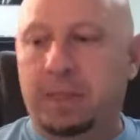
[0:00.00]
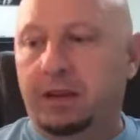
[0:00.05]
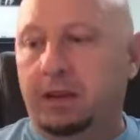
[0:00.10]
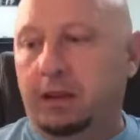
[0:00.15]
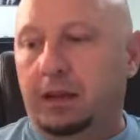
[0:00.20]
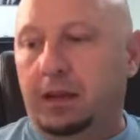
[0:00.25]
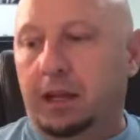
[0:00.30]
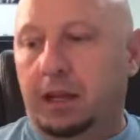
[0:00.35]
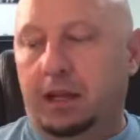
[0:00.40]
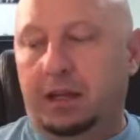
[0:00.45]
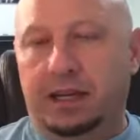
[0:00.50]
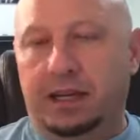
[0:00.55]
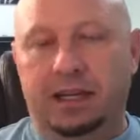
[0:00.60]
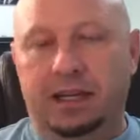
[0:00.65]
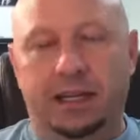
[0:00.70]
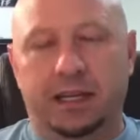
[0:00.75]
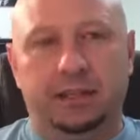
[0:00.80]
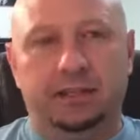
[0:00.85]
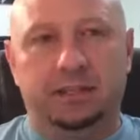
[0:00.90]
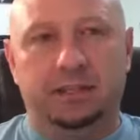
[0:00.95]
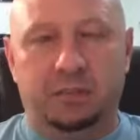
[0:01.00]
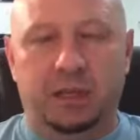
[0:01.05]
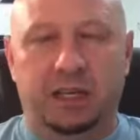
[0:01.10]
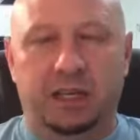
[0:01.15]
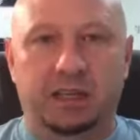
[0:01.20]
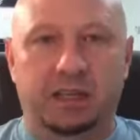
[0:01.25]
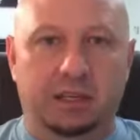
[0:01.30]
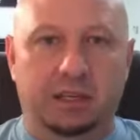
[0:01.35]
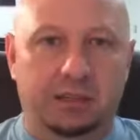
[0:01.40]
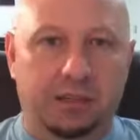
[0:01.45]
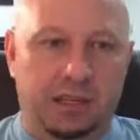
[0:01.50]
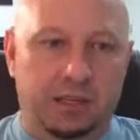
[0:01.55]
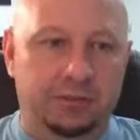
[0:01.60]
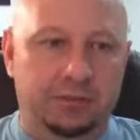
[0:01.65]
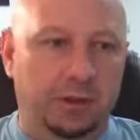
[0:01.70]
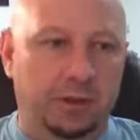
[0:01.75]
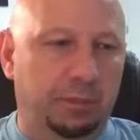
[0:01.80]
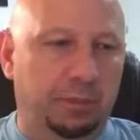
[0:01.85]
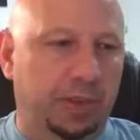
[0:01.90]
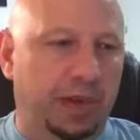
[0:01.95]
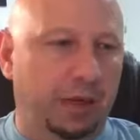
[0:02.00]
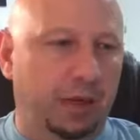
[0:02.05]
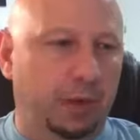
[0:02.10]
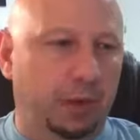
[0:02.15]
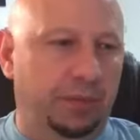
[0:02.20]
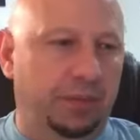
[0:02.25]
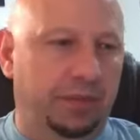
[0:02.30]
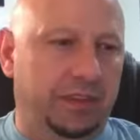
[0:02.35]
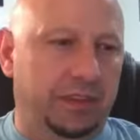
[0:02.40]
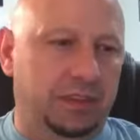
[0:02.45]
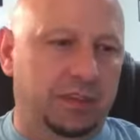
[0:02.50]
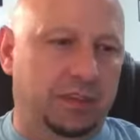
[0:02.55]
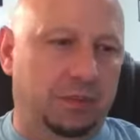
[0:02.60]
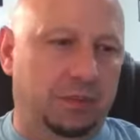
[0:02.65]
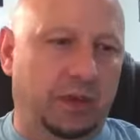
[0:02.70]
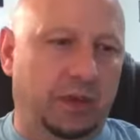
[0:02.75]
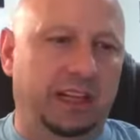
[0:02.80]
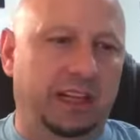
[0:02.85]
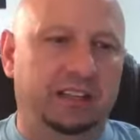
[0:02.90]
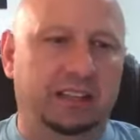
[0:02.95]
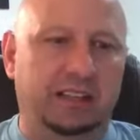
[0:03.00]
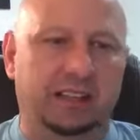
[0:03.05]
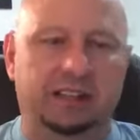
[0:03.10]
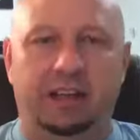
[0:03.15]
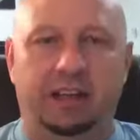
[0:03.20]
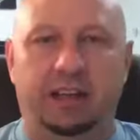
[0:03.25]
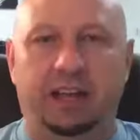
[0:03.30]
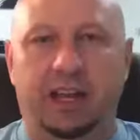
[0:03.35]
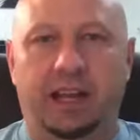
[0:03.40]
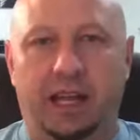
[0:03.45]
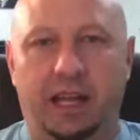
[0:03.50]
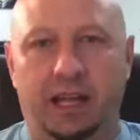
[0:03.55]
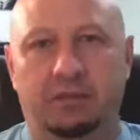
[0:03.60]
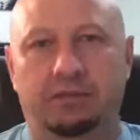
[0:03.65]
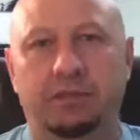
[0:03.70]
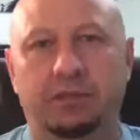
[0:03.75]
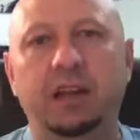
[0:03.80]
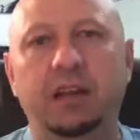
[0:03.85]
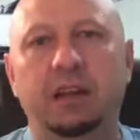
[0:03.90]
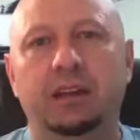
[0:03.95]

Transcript: and I can't speak enough about the strength that they have,